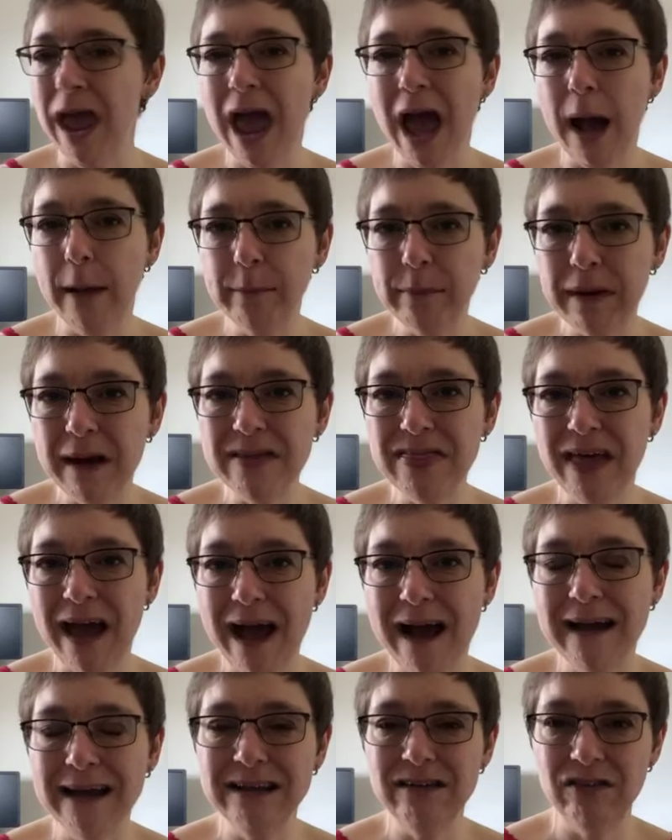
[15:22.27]
And by
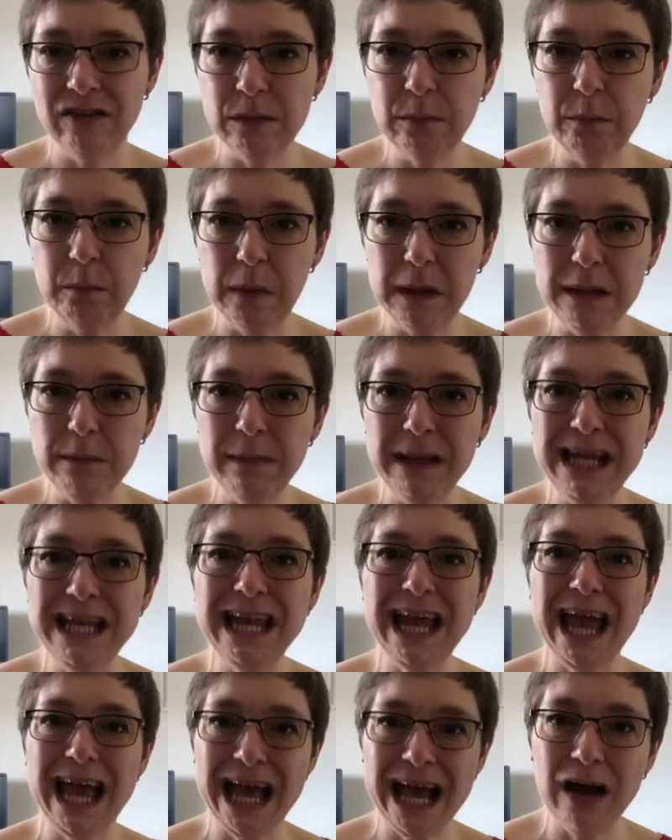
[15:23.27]
that, I simply mean,
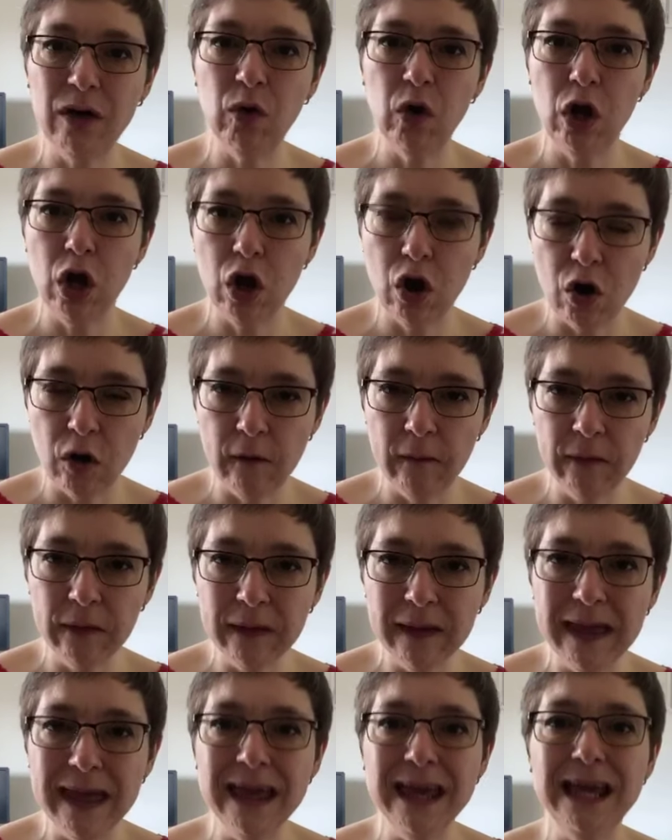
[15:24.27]
how
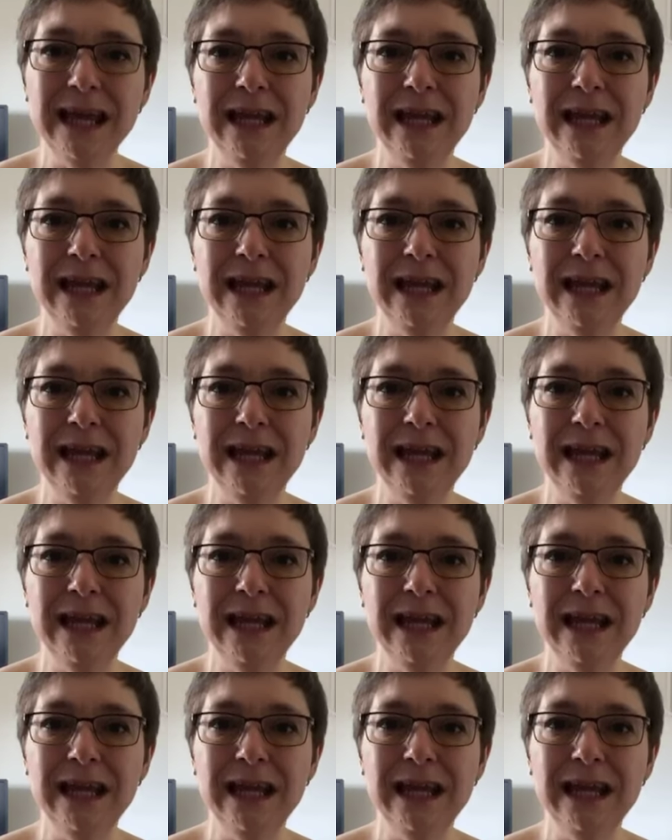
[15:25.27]
long